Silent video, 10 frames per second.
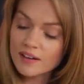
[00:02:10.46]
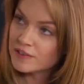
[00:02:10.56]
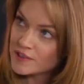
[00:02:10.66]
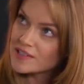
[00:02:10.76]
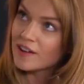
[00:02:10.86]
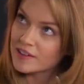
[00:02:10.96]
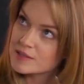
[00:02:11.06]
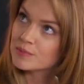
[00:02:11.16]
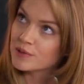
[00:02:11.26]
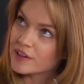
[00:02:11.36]
It feels a lot
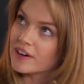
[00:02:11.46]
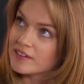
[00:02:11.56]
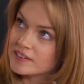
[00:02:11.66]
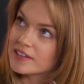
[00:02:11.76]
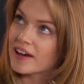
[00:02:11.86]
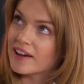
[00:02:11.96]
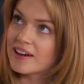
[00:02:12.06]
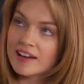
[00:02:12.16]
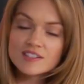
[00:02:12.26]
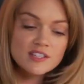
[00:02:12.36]
smoother, yeah.
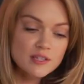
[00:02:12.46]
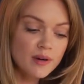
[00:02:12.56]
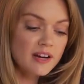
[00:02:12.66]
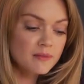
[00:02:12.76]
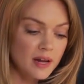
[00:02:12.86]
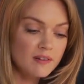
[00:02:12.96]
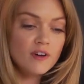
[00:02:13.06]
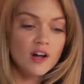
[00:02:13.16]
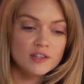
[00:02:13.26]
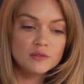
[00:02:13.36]
And it has just the right amount of
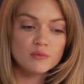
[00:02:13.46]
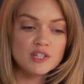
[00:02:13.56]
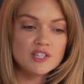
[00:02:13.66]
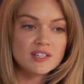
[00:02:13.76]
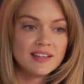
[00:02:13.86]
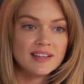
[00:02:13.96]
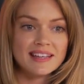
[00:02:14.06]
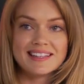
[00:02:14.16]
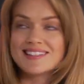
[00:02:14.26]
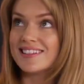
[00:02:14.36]
volume, which
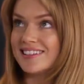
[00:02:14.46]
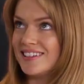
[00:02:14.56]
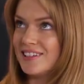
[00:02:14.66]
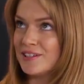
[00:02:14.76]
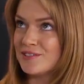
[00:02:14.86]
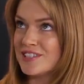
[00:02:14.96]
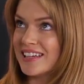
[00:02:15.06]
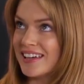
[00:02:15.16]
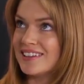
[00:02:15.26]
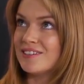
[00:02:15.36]
is the key to
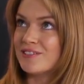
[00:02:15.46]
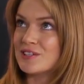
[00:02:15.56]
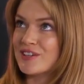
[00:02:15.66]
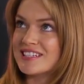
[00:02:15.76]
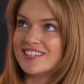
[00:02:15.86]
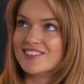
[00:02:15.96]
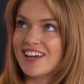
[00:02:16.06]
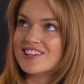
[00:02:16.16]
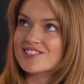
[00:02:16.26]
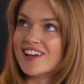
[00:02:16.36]
get the Victoria's
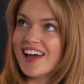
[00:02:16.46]
Secret angel